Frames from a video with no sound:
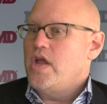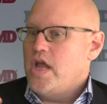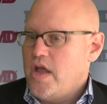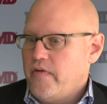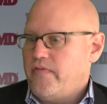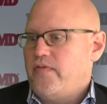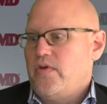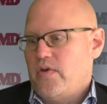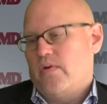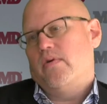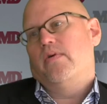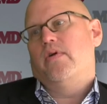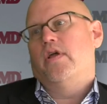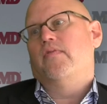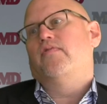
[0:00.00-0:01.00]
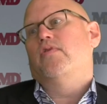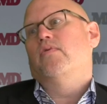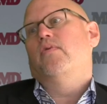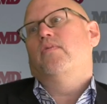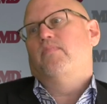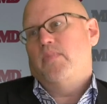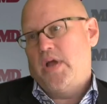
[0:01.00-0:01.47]
if
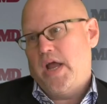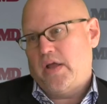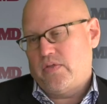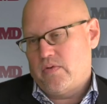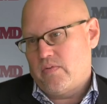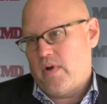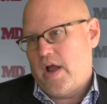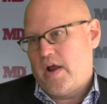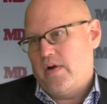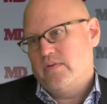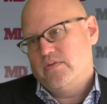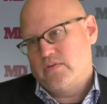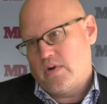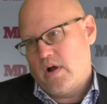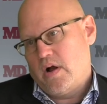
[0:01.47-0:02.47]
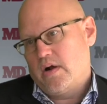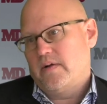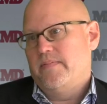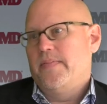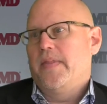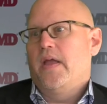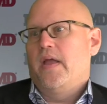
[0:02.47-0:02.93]
you pick the right drug
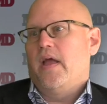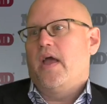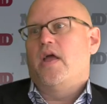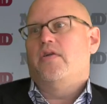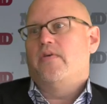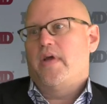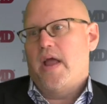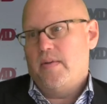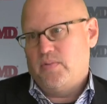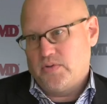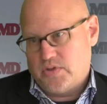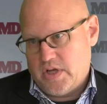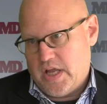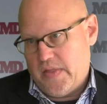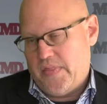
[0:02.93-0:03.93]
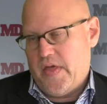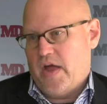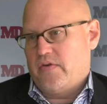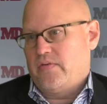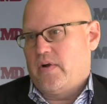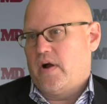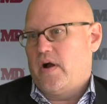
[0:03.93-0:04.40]
and you're able to get
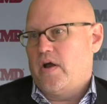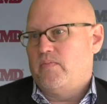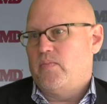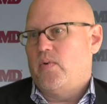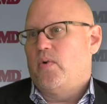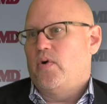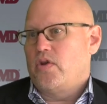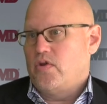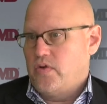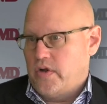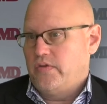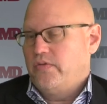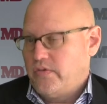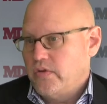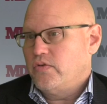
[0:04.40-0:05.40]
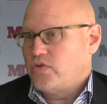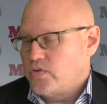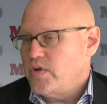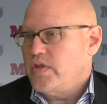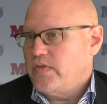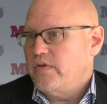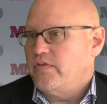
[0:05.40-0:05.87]
that drug on board, you can still
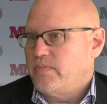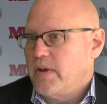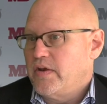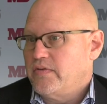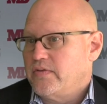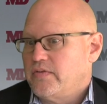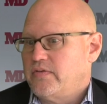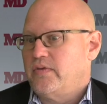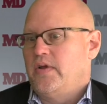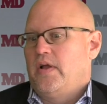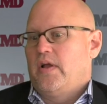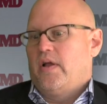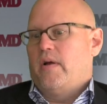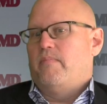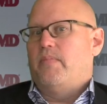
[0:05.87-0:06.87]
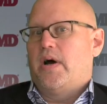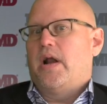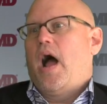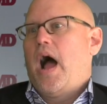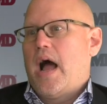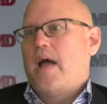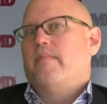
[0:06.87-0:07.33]
treat these patients.
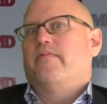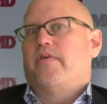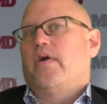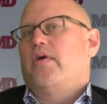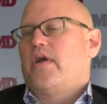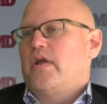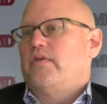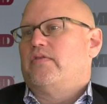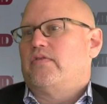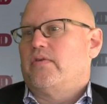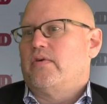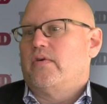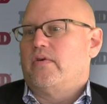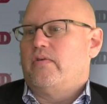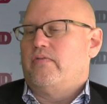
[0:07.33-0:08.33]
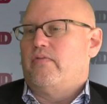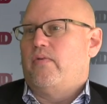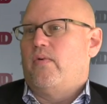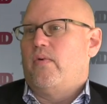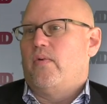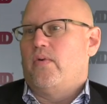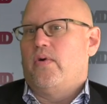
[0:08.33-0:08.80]
But I'm very concerned
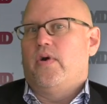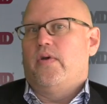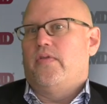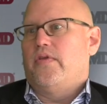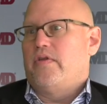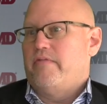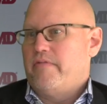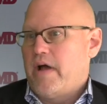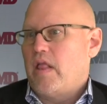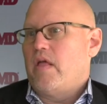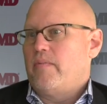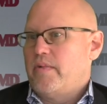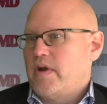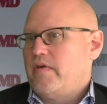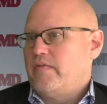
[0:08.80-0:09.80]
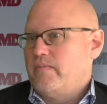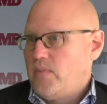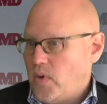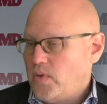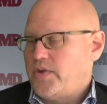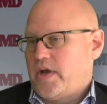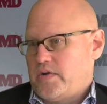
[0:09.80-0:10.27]
for the development of
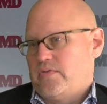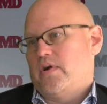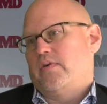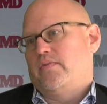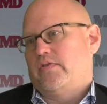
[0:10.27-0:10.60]
multi-drug